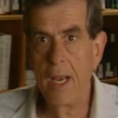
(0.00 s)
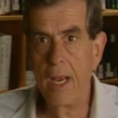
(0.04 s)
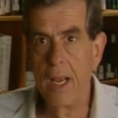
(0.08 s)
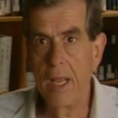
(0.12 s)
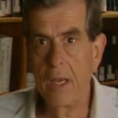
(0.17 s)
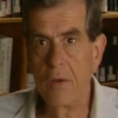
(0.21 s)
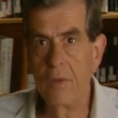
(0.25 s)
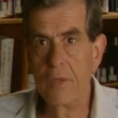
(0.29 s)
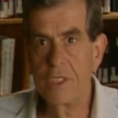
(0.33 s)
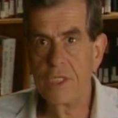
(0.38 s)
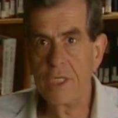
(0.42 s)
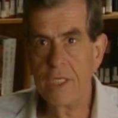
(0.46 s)
A
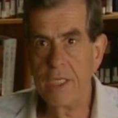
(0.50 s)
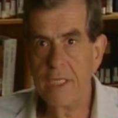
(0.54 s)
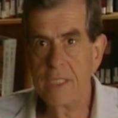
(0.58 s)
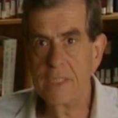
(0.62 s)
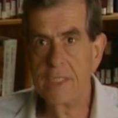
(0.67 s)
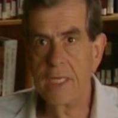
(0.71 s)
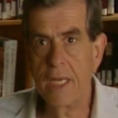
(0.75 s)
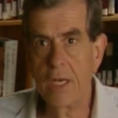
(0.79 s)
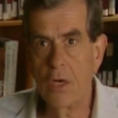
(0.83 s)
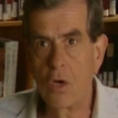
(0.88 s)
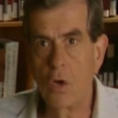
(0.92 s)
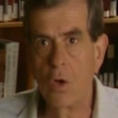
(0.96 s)
language
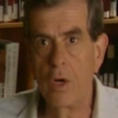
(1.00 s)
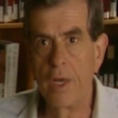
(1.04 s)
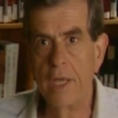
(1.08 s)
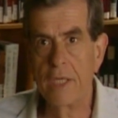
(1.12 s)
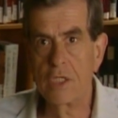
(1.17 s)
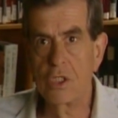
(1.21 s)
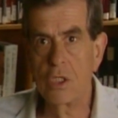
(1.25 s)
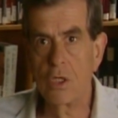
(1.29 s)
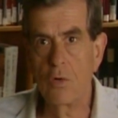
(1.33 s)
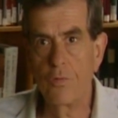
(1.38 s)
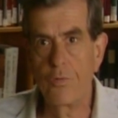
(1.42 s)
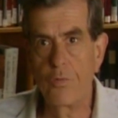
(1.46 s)
is a
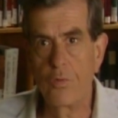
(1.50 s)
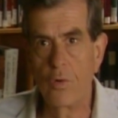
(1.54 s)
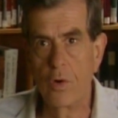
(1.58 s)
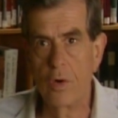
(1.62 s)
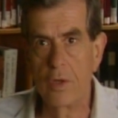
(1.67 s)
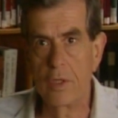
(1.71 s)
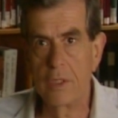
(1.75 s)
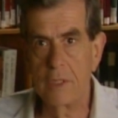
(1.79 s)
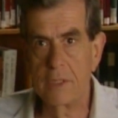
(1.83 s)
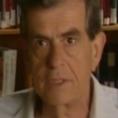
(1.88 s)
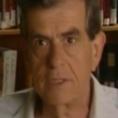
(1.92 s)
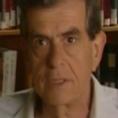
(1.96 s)
collection of
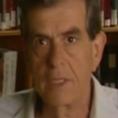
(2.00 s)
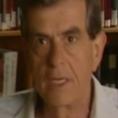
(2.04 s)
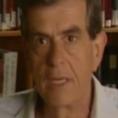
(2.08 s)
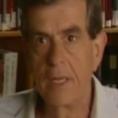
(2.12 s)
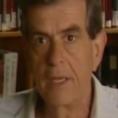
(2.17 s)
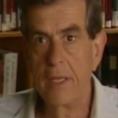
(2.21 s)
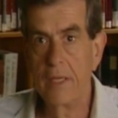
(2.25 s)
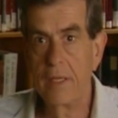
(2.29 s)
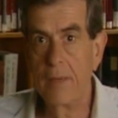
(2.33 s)
words.